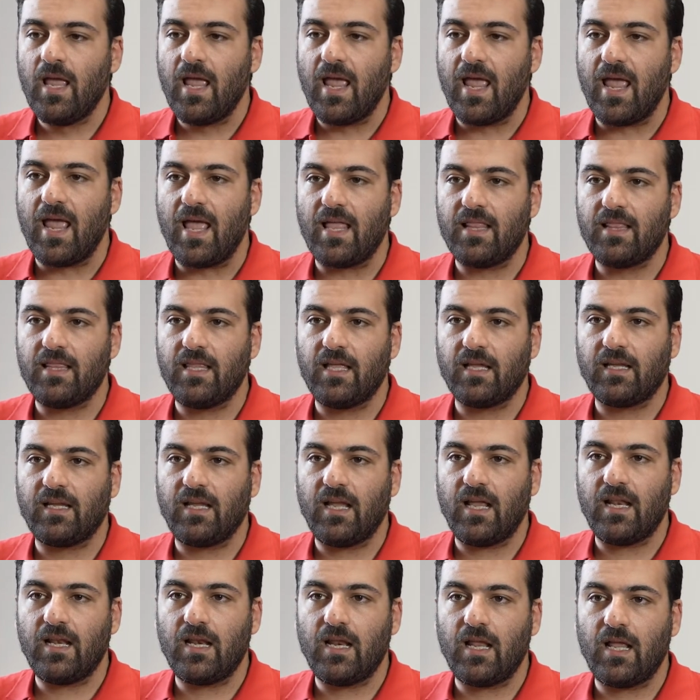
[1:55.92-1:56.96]
and
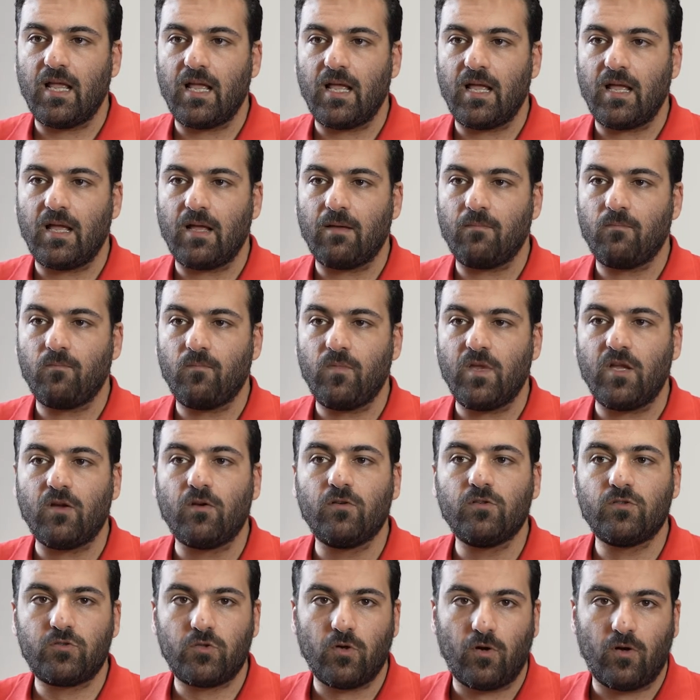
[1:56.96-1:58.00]
can be
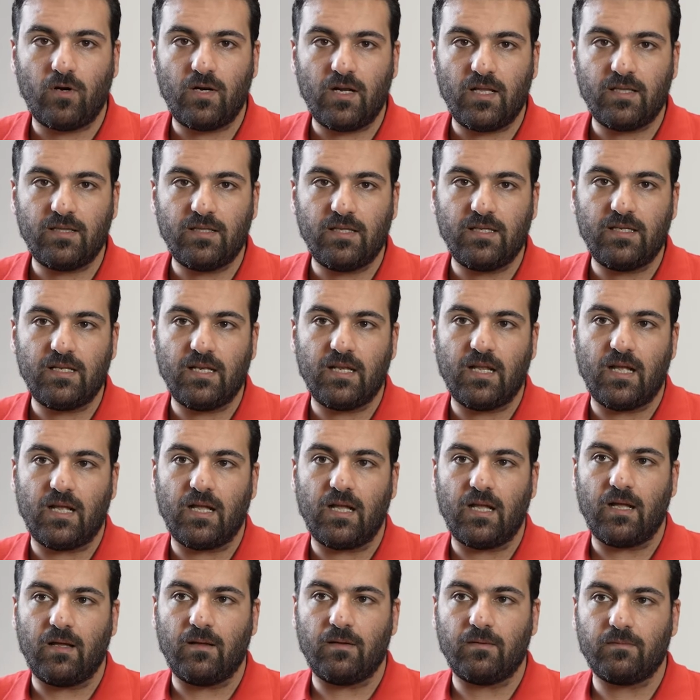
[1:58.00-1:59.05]
controlled in
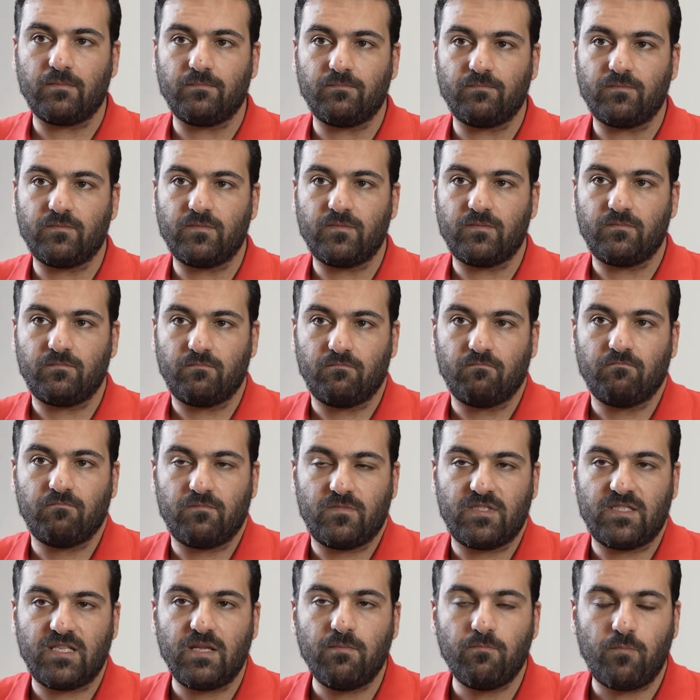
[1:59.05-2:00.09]
a
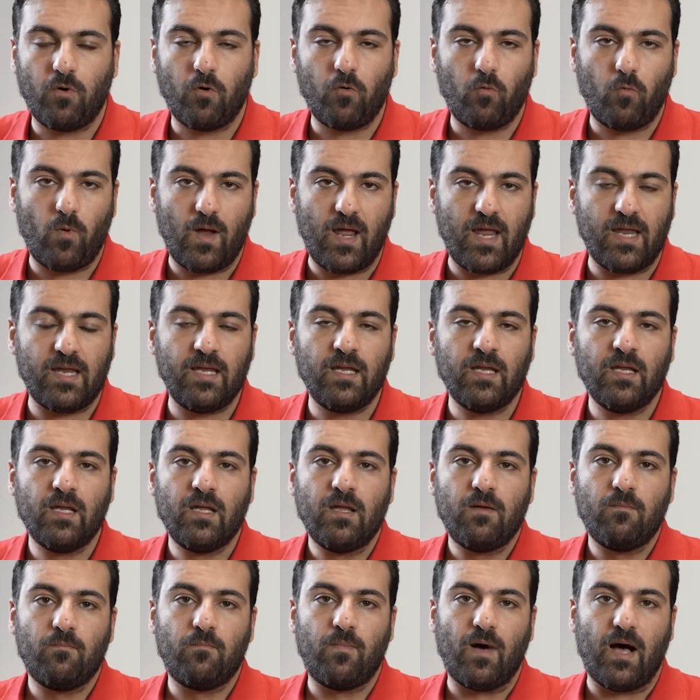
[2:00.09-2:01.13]
simple way
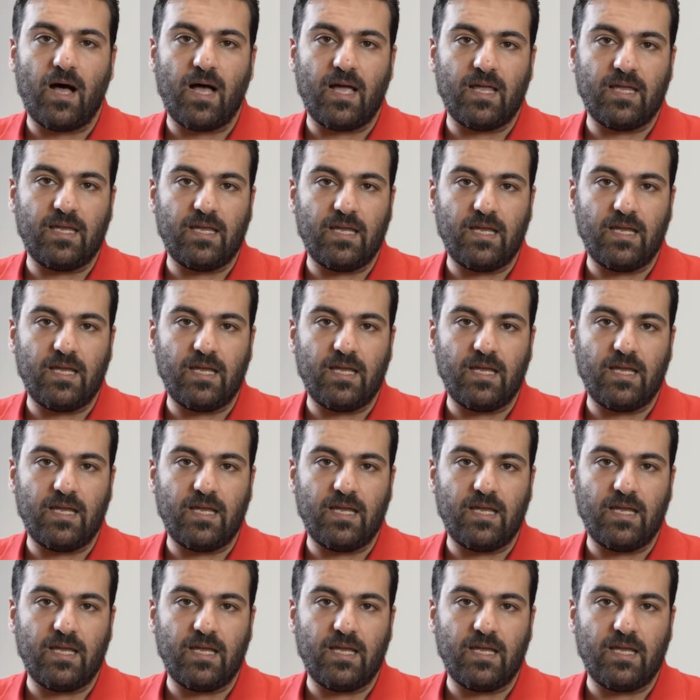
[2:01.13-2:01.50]
by